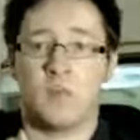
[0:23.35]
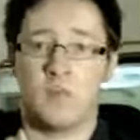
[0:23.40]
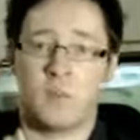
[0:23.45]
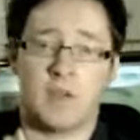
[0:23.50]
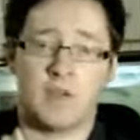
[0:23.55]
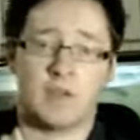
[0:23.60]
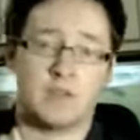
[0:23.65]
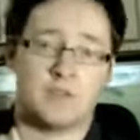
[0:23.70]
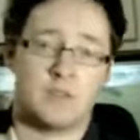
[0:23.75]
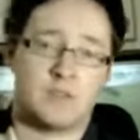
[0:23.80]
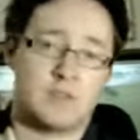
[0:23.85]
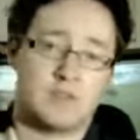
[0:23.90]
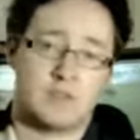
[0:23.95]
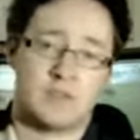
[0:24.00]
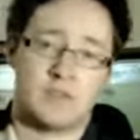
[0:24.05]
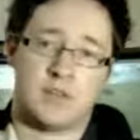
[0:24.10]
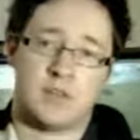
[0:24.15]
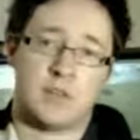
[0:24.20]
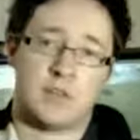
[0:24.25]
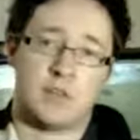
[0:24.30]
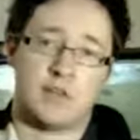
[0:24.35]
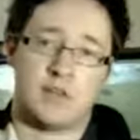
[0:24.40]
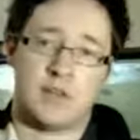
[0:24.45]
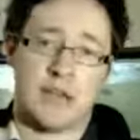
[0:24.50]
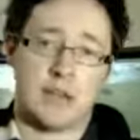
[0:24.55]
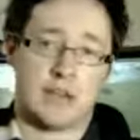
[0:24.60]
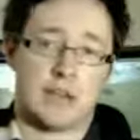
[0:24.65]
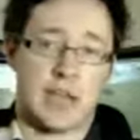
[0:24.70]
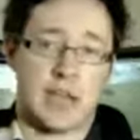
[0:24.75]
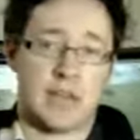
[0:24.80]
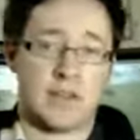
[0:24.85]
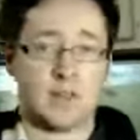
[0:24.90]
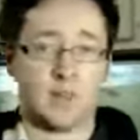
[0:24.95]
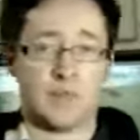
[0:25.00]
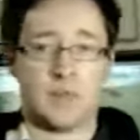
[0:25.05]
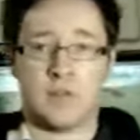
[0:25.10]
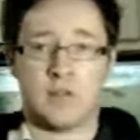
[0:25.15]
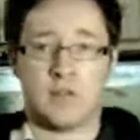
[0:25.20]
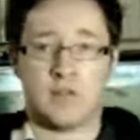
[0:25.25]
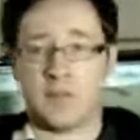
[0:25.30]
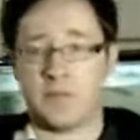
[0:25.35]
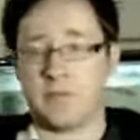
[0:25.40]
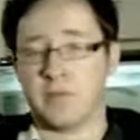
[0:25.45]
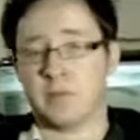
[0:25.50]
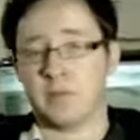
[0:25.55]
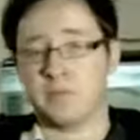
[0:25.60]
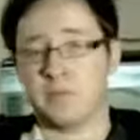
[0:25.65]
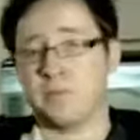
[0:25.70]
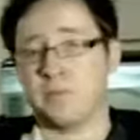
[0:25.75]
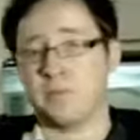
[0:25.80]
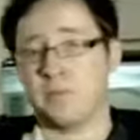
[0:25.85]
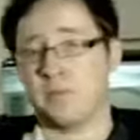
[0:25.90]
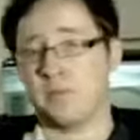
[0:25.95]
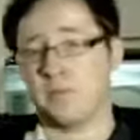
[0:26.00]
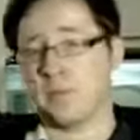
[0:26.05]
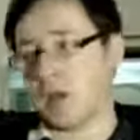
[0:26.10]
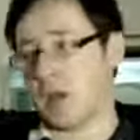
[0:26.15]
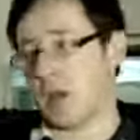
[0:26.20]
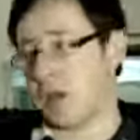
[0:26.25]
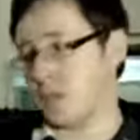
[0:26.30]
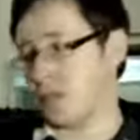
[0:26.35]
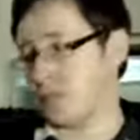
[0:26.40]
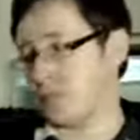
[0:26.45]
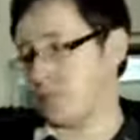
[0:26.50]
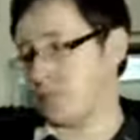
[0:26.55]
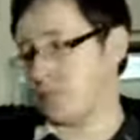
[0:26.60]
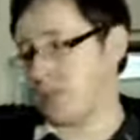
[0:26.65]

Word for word: which uh, I get through a, a Virgin uh,